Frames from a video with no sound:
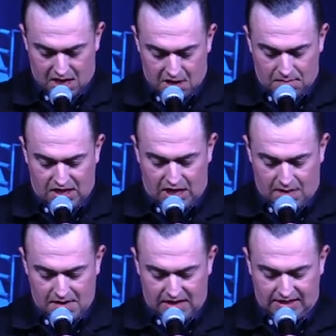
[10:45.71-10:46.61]

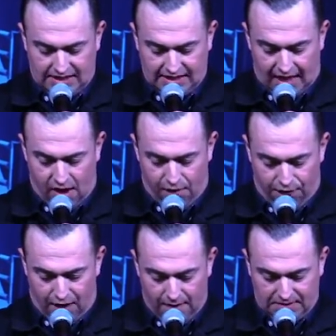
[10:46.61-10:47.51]
becoming self
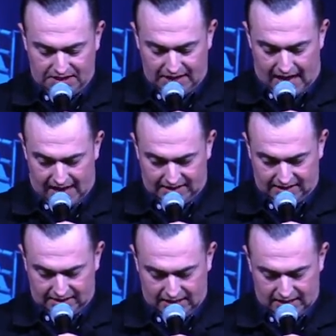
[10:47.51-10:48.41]

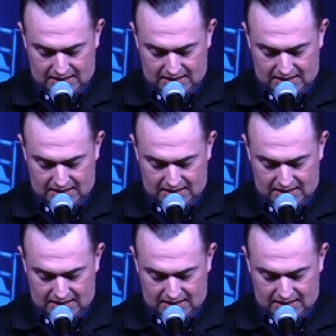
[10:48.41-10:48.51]
obsessed.